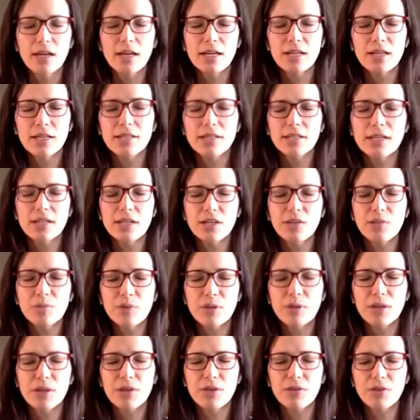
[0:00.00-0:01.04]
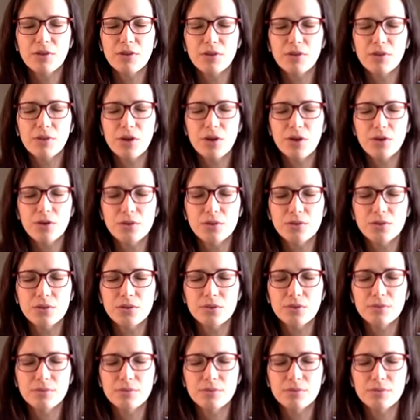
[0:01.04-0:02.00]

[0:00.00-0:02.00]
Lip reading: And continue to breathe through your nose.